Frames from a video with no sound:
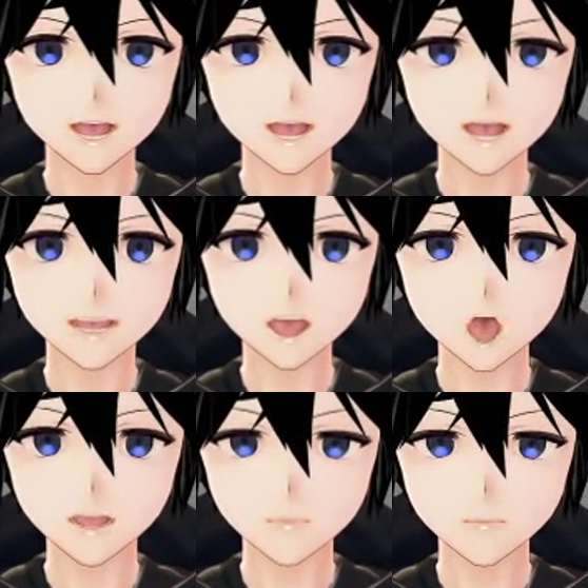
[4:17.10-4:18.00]

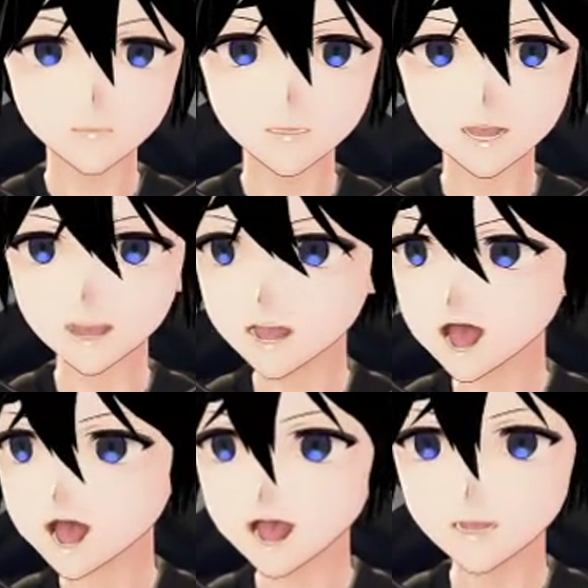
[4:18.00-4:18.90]
So now
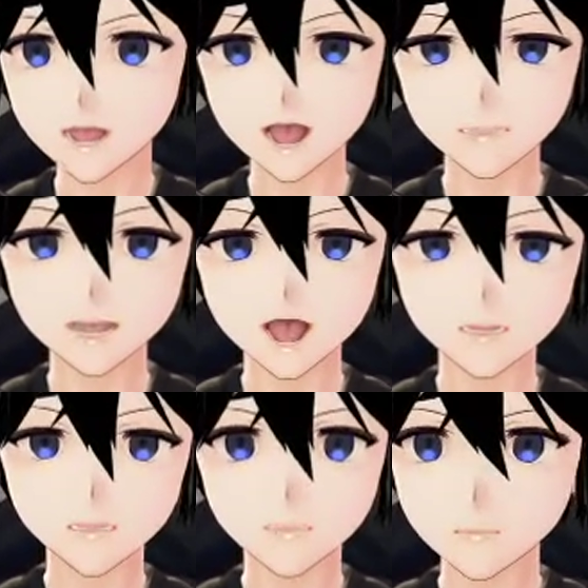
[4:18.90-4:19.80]
I'm going to make myself
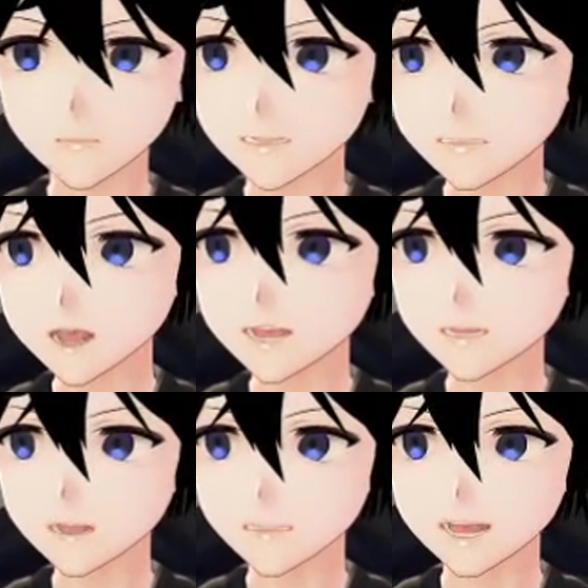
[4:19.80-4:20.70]
disappear
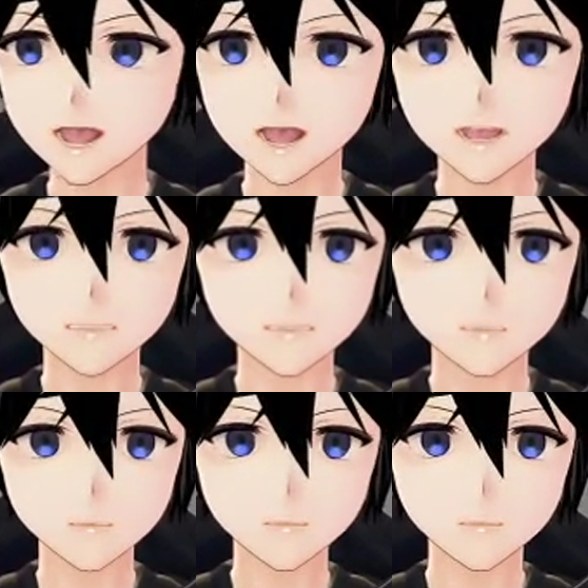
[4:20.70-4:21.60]
for a second
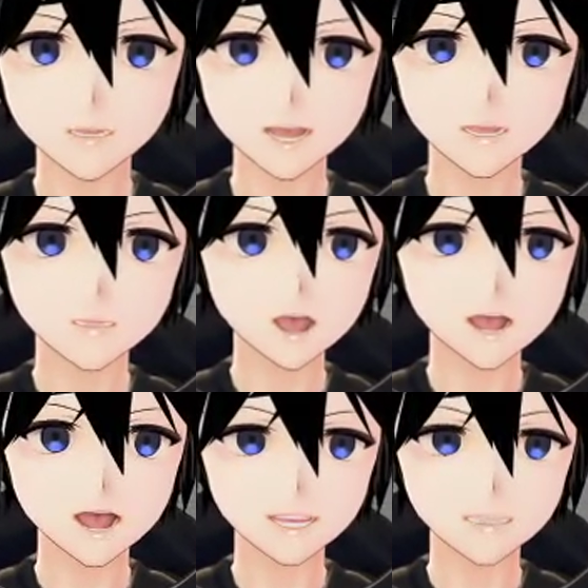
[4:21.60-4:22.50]

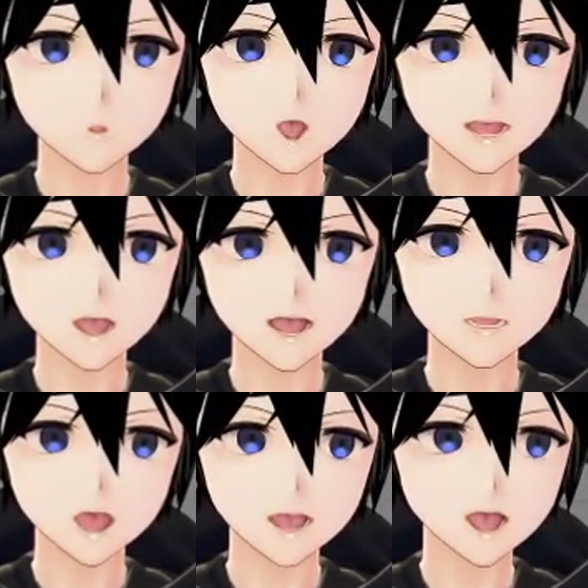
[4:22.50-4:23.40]
because, well, we
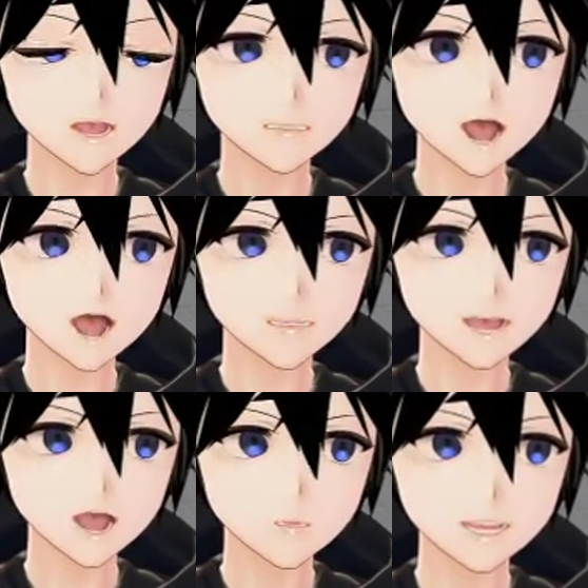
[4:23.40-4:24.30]
got to boot up a
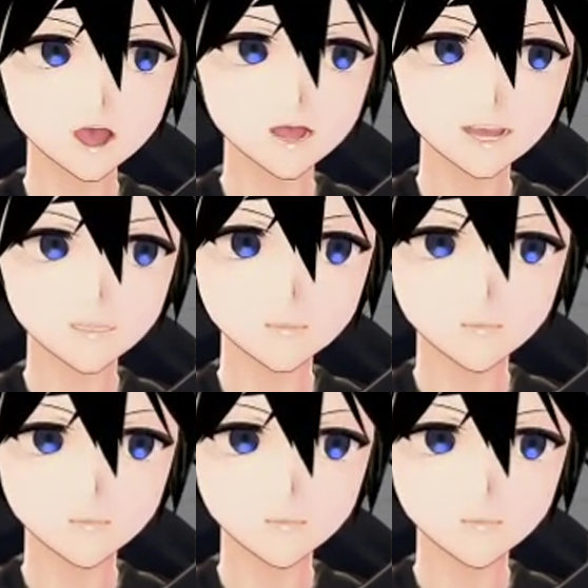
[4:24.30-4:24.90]
second camera here.